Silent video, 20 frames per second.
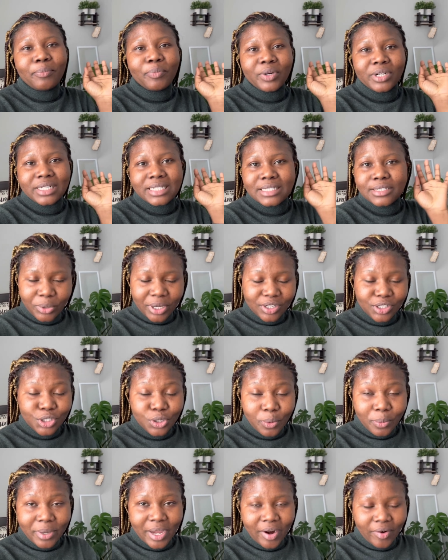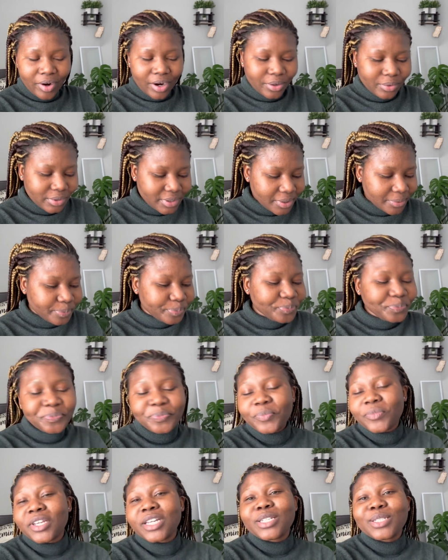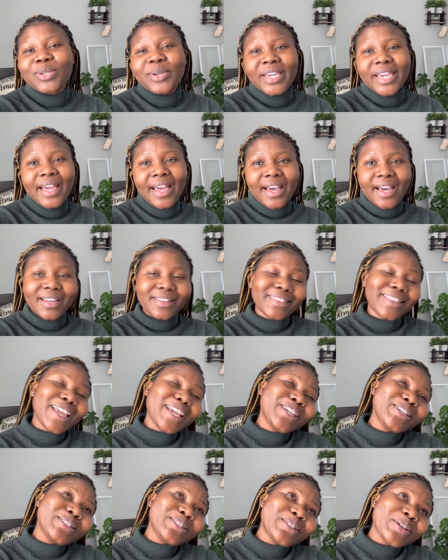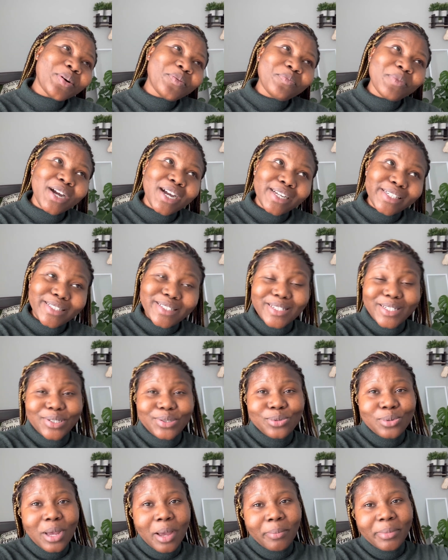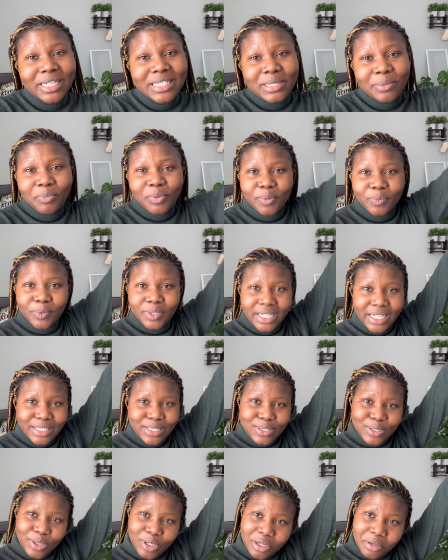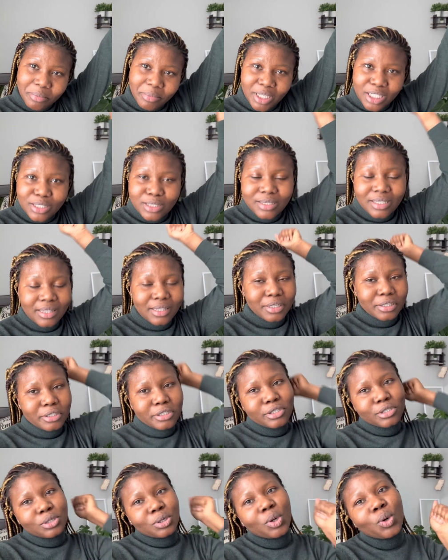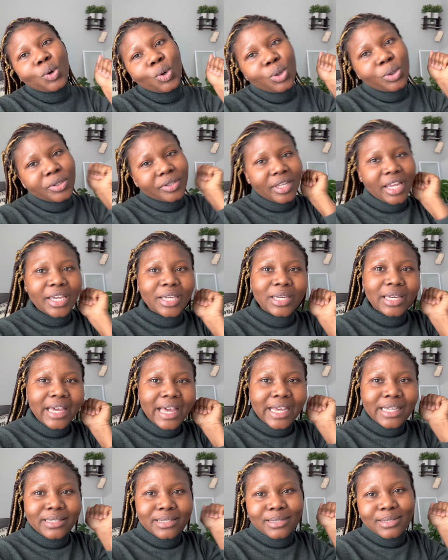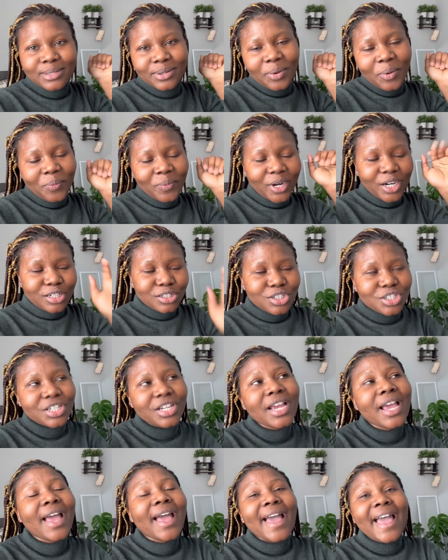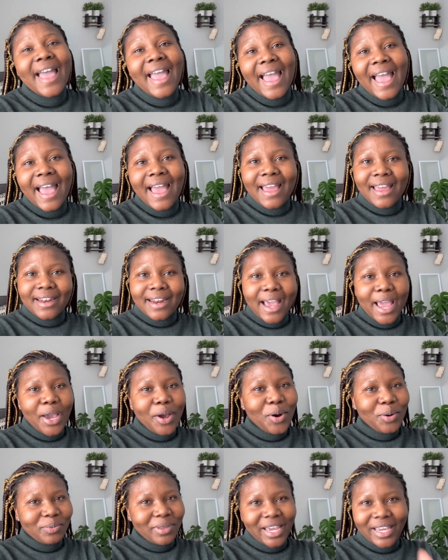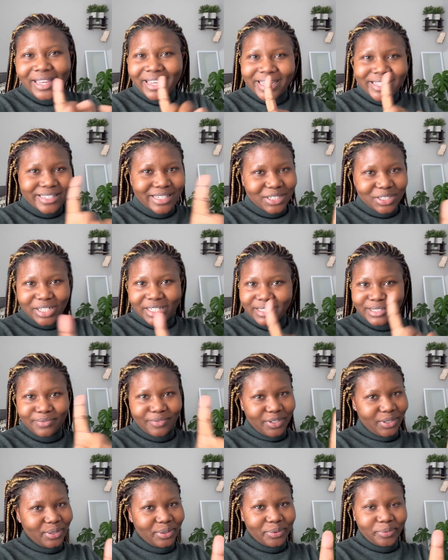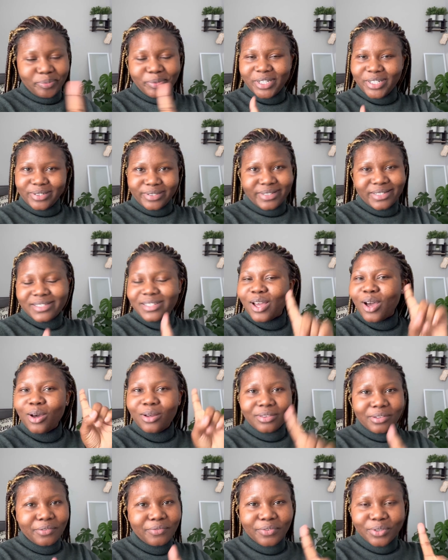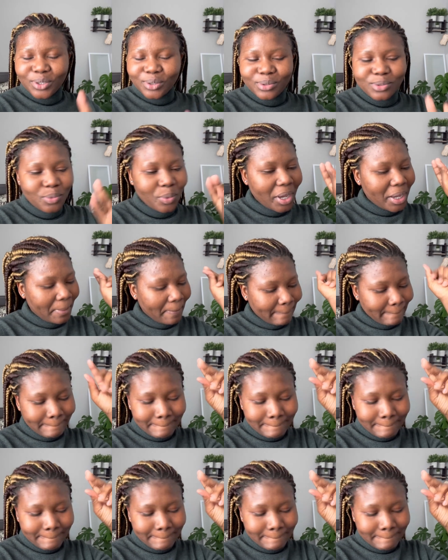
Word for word: person show me around so yeah thank you so much to the two amazing people that took me to the school thank you guys so much and i hope that you guys enjoyed this video because all the views were